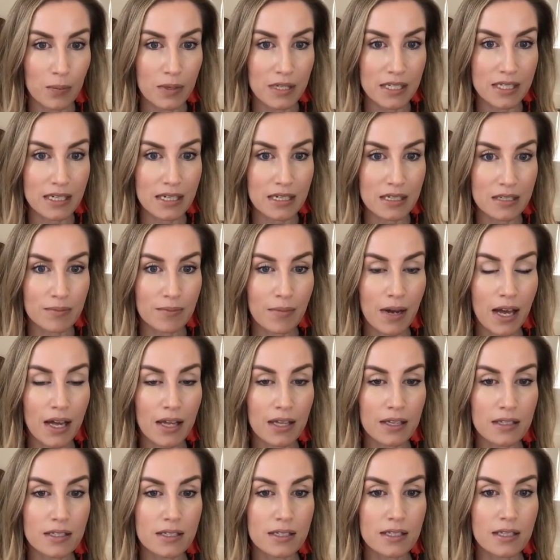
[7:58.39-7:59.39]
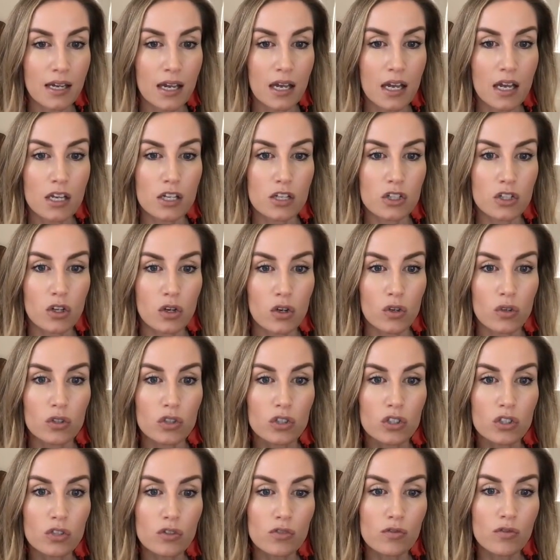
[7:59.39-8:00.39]
busiest months. So
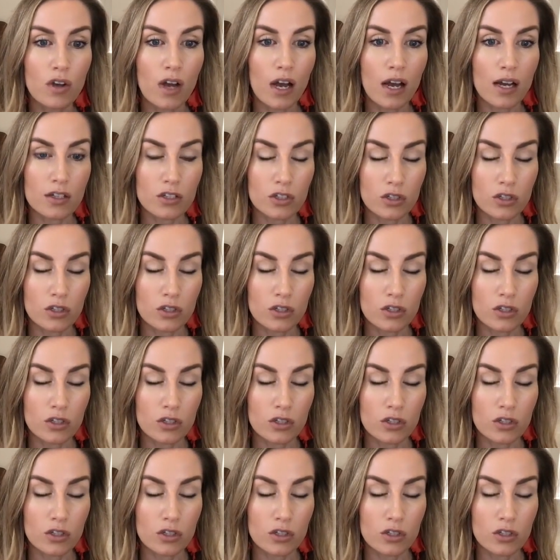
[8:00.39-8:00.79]
you've got